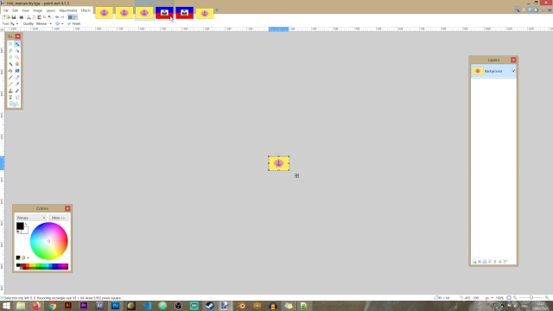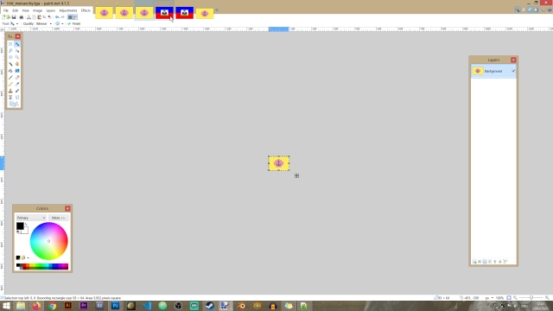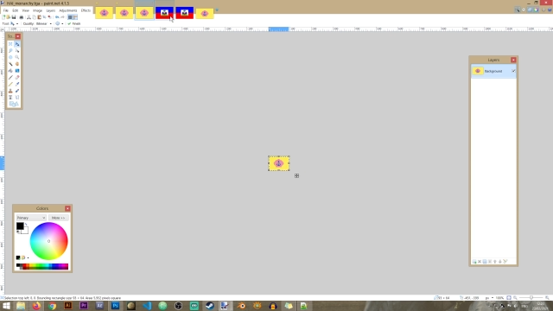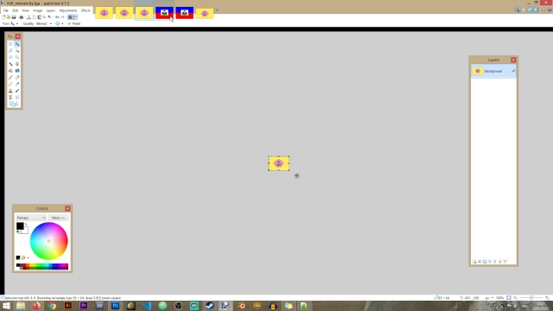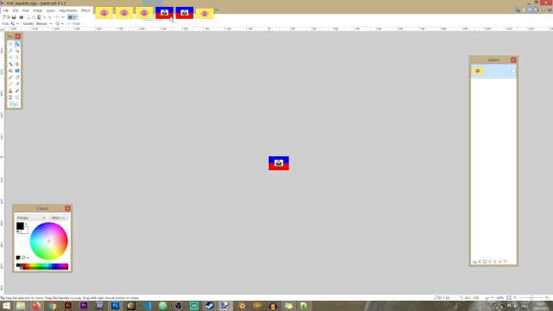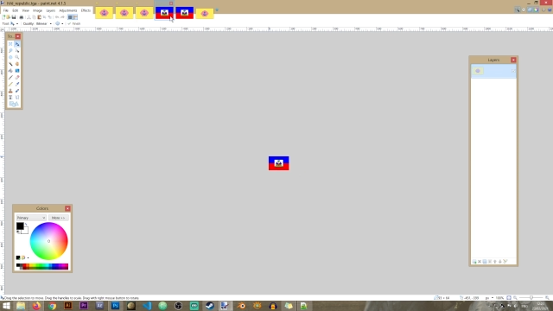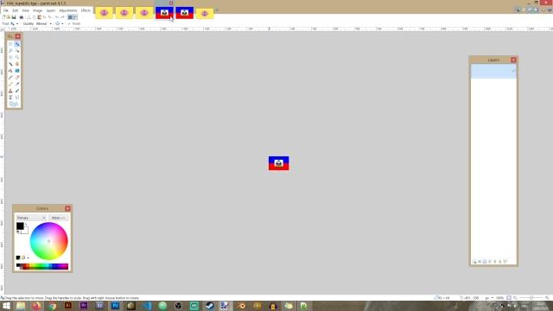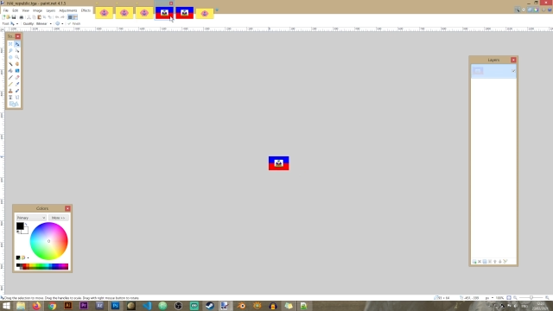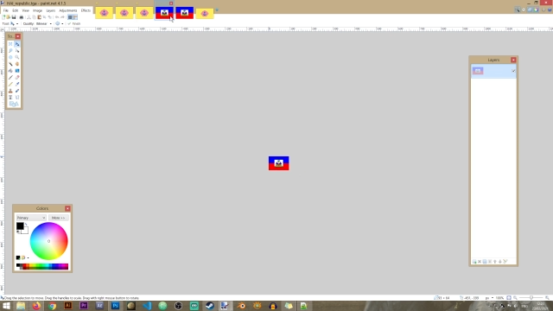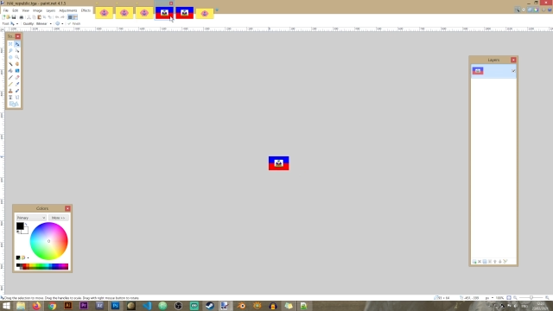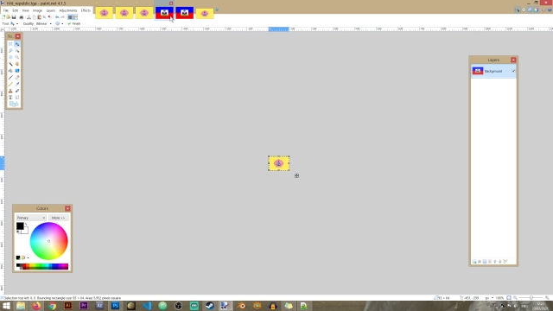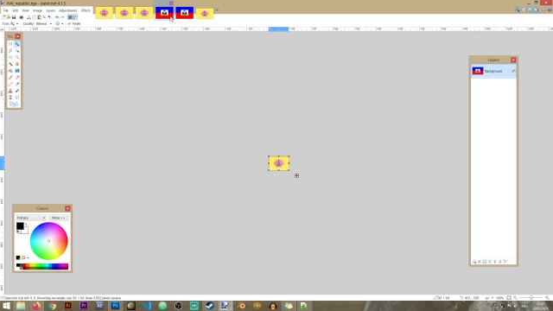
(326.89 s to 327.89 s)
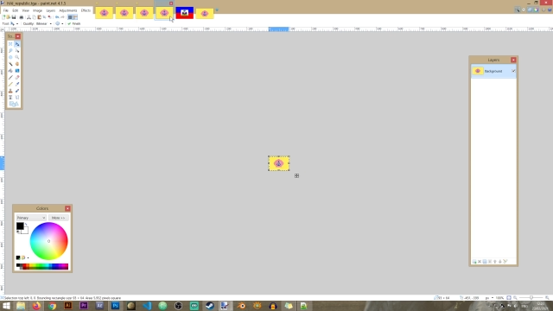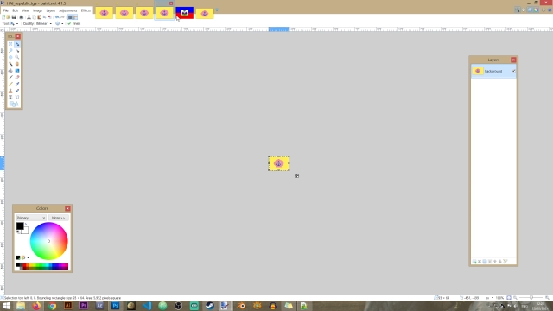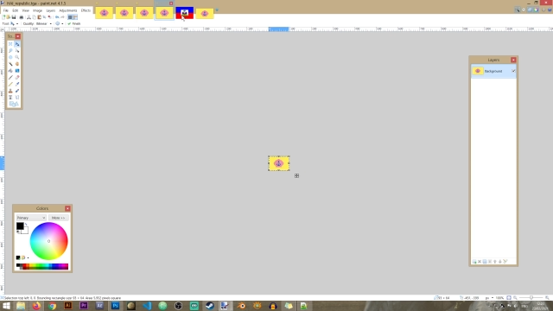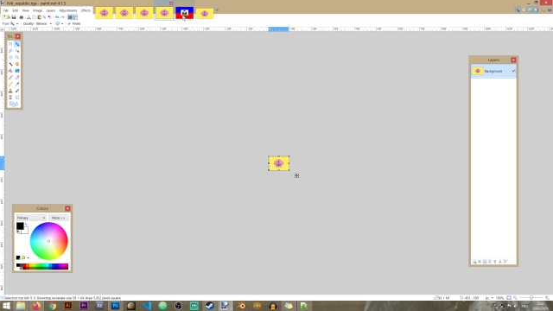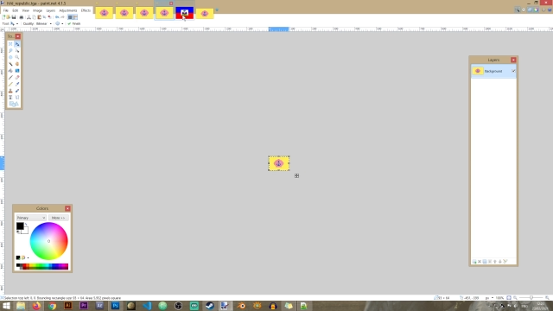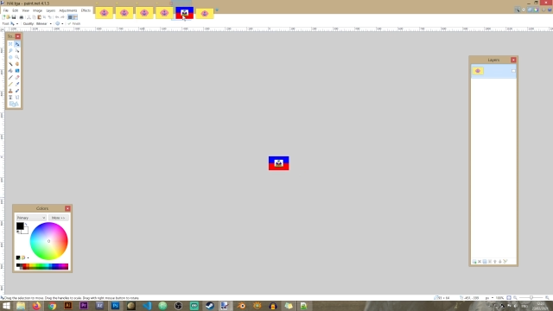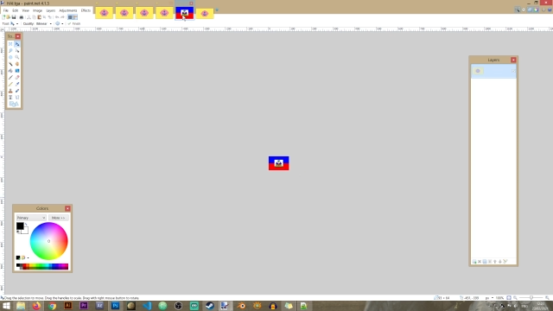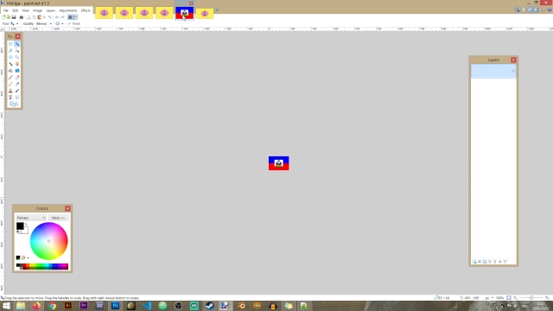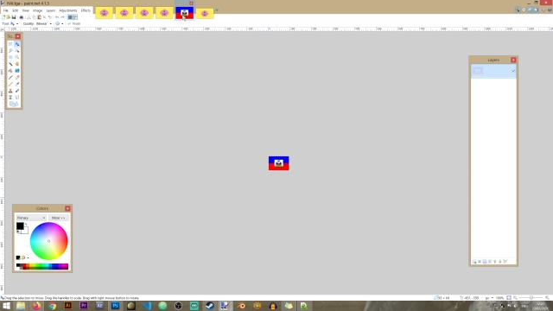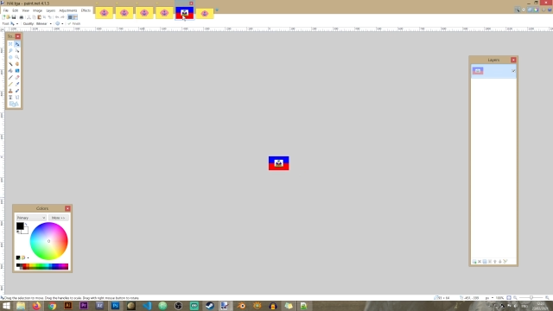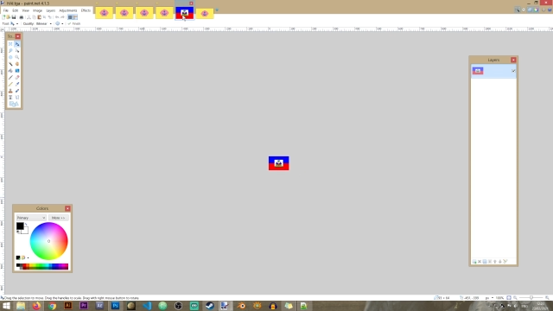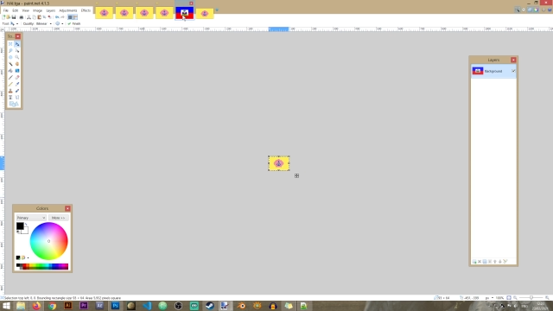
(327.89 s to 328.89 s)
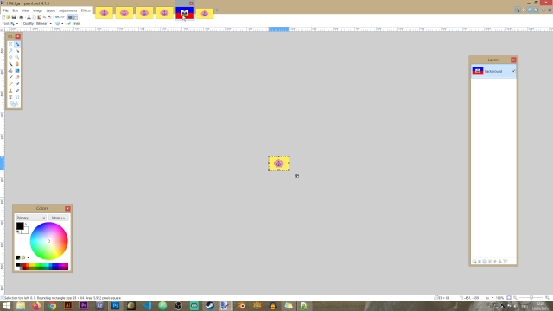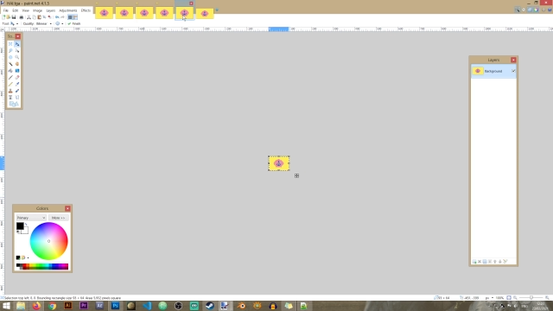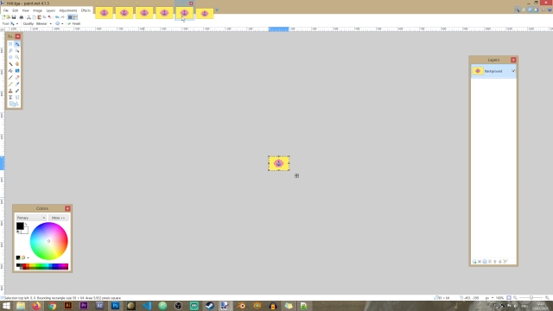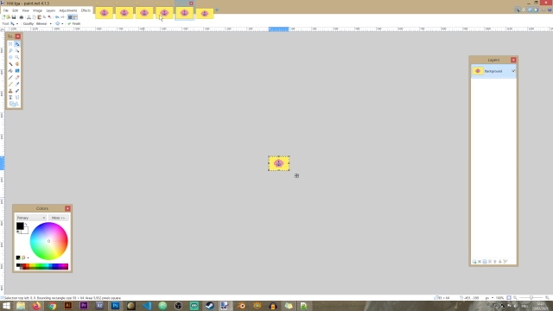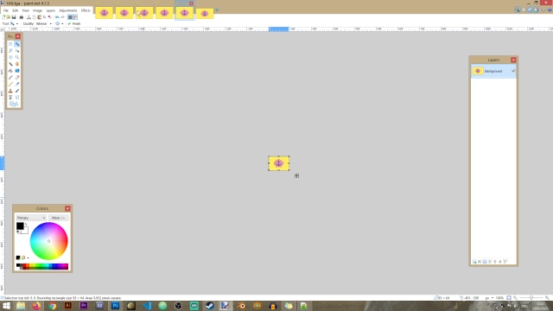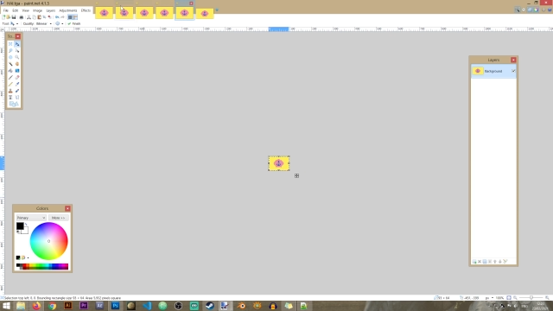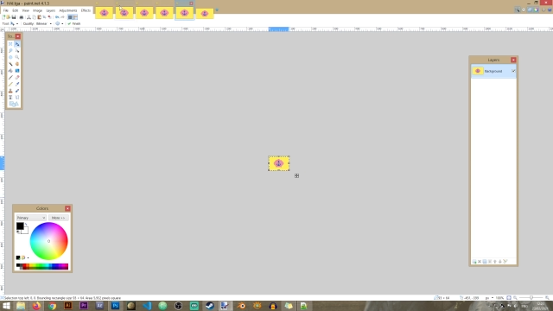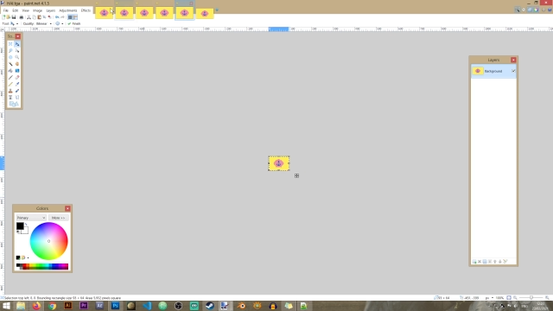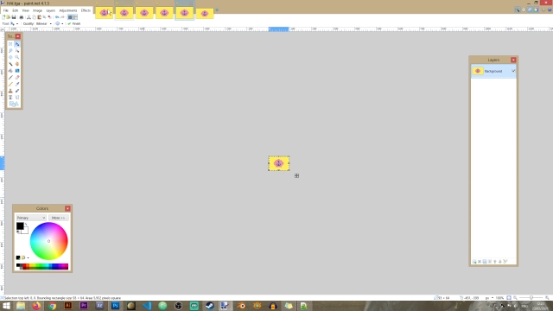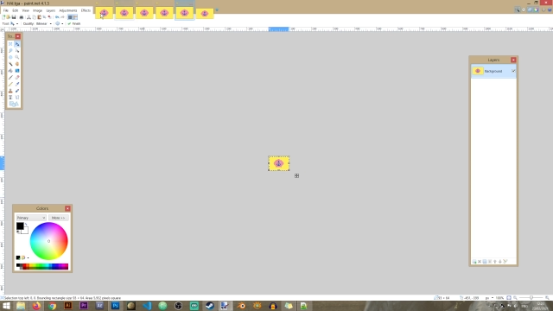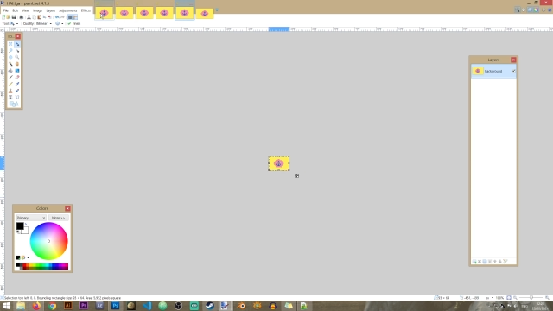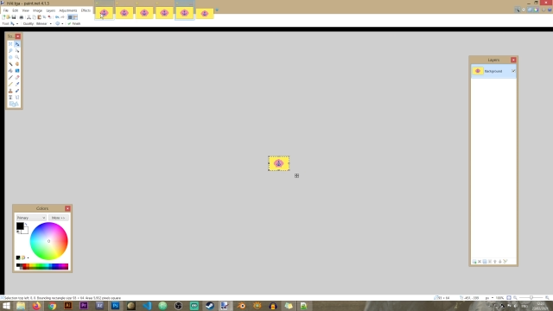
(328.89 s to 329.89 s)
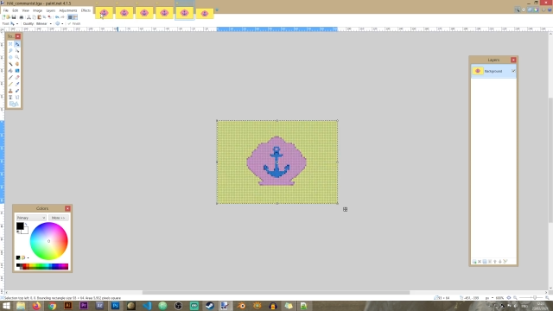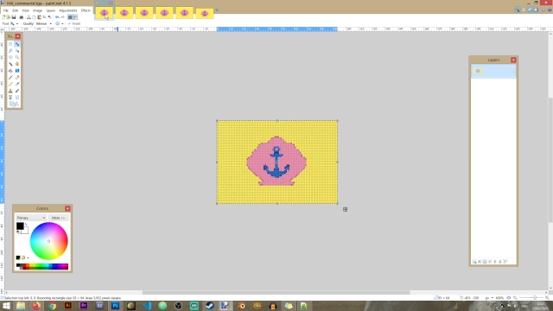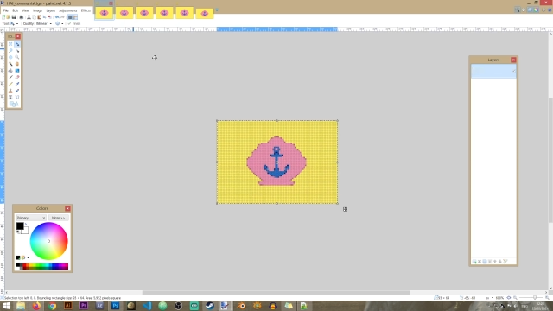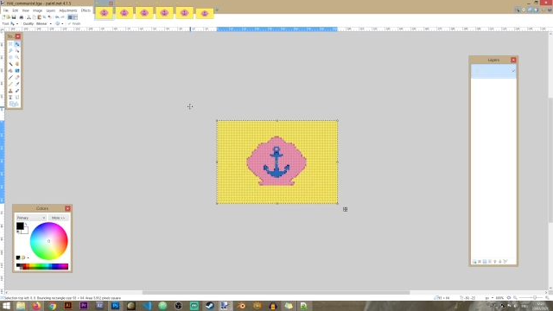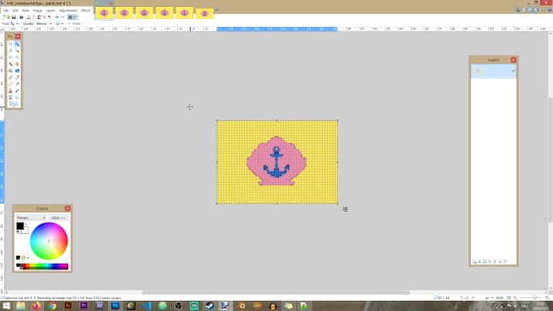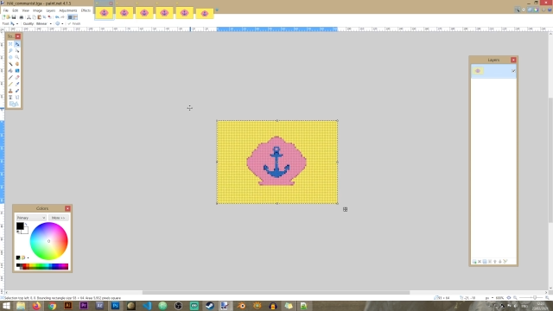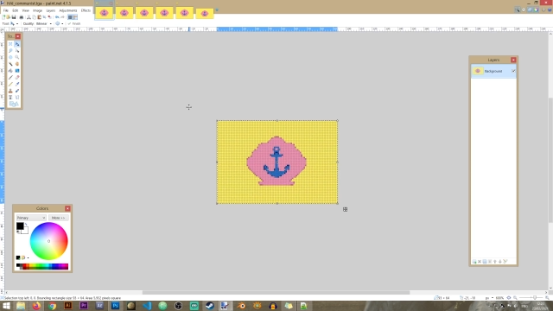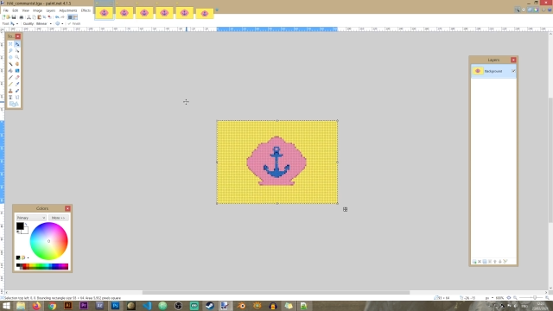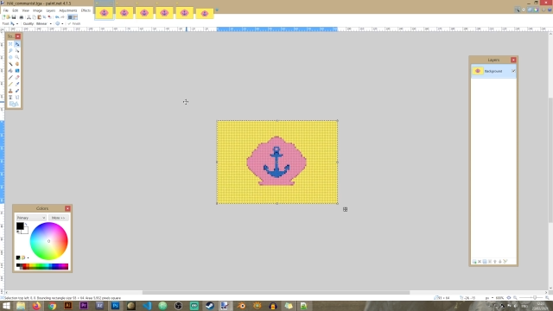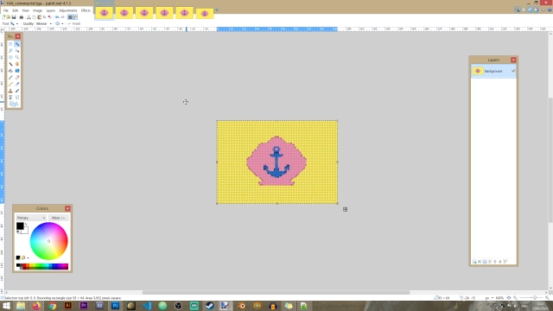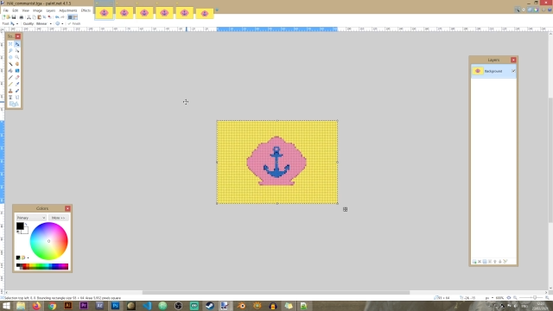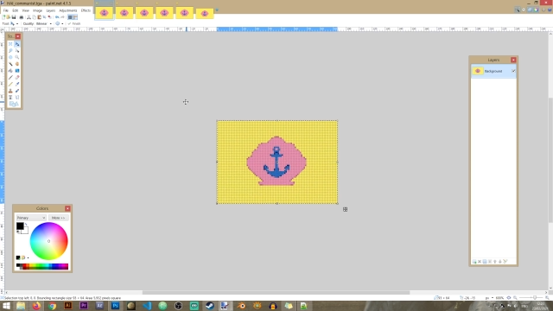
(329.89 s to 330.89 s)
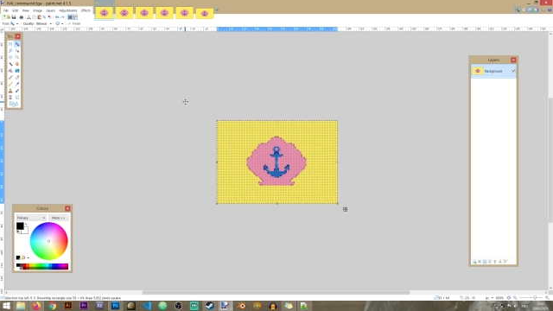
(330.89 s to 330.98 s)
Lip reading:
(no speaker visible)